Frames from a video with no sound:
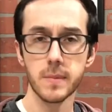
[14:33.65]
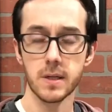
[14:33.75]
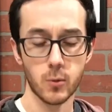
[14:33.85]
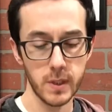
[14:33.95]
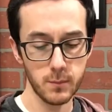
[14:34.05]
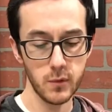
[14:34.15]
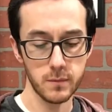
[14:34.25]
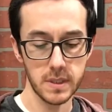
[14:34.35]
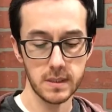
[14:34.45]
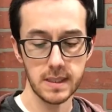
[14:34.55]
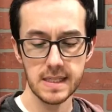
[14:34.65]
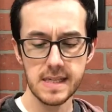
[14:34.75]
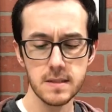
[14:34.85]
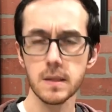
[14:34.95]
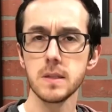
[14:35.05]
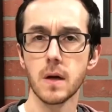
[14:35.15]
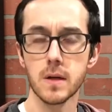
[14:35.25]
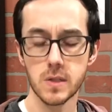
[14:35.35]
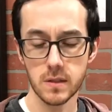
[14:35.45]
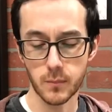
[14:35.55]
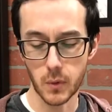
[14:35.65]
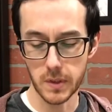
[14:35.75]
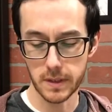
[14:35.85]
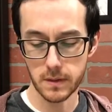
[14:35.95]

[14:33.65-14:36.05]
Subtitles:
quick movement, easily dodging the bullet.